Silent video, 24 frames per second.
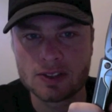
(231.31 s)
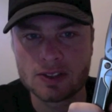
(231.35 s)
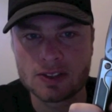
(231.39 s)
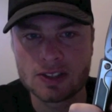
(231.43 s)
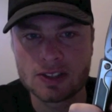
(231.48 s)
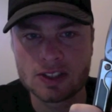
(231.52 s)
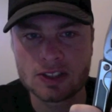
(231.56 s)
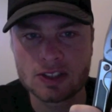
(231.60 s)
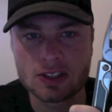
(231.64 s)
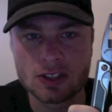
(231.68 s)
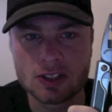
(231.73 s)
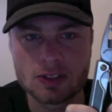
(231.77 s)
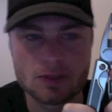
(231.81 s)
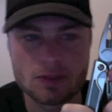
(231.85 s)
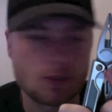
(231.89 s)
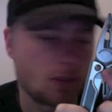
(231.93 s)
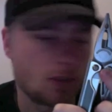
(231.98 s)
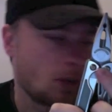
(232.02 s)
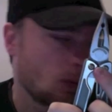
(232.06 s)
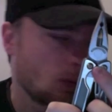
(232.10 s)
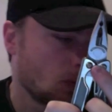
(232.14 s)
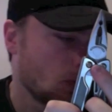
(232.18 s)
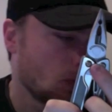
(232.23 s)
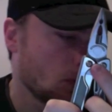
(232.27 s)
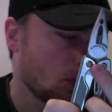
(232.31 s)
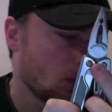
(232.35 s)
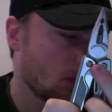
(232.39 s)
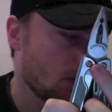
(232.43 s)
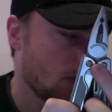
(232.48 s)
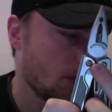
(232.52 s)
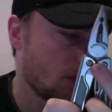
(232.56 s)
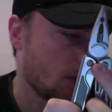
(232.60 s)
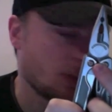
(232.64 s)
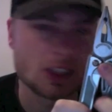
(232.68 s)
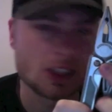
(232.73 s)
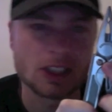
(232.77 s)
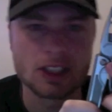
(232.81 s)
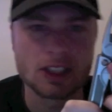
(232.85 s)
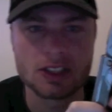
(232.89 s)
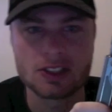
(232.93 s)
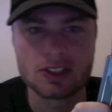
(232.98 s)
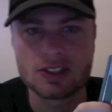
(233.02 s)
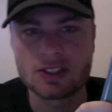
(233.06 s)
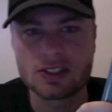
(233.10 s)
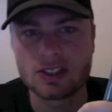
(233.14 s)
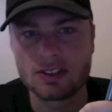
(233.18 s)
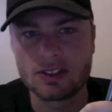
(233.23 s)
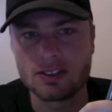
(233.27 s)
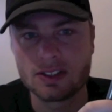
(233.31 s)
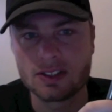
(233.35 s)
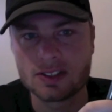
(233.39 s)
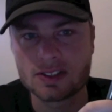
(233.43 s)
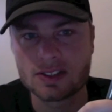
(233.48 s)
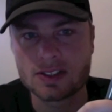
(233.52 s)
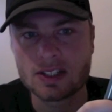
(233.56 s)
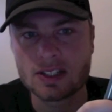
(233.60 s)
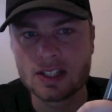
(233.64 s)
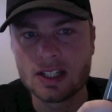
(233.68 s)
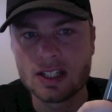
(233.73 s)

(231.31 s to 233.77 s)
This goes for all of the Charge series.